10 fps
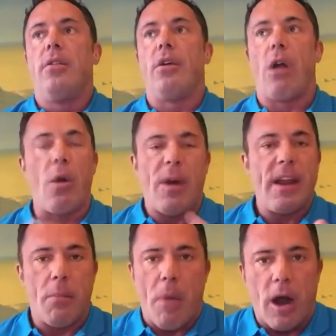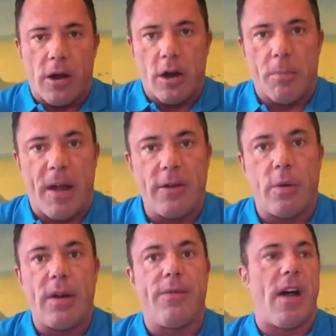they're already a marketer by
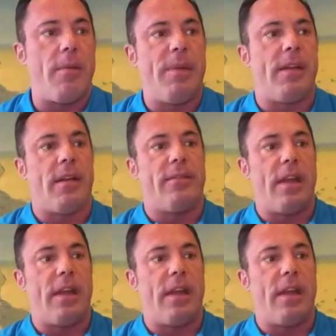25 because